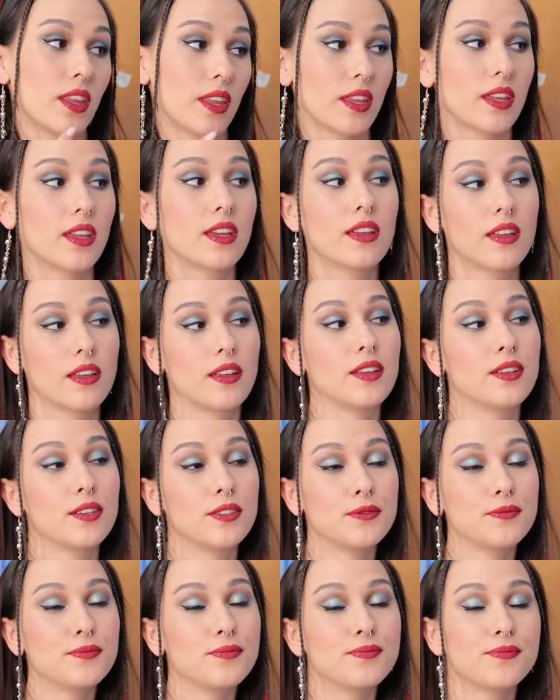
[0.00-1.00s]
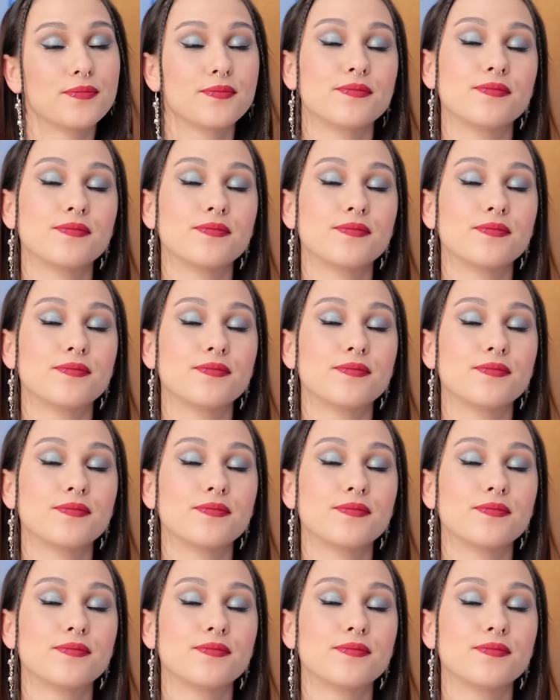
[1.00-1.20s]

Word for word: I just can't stop.